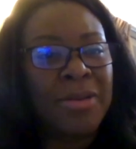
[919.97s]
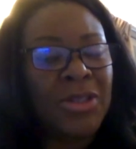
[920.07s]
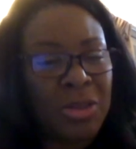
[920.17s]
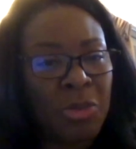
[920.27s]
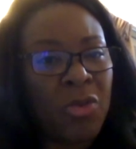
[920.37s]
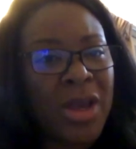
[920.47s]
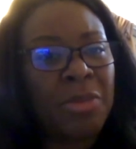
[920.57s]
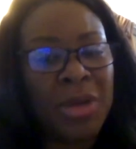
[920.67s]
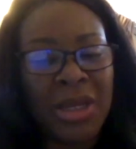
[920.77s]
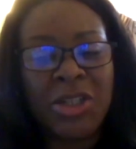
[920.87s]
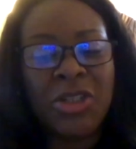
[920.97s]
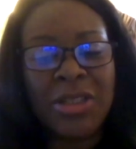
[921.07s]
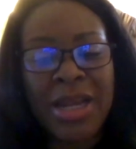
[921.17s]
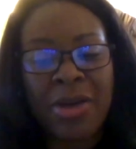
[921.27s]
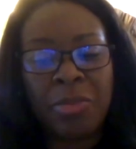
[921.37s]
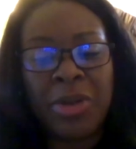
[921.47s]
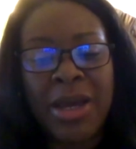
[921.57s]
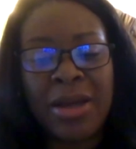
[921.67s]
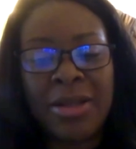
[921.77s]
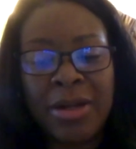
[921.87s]
some of the recommendations that I would put
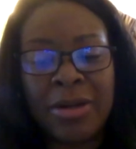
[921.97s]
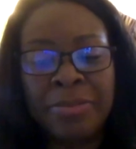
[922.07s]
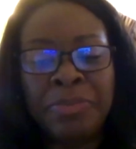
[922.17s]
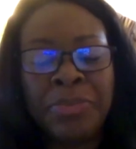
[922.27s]
out there.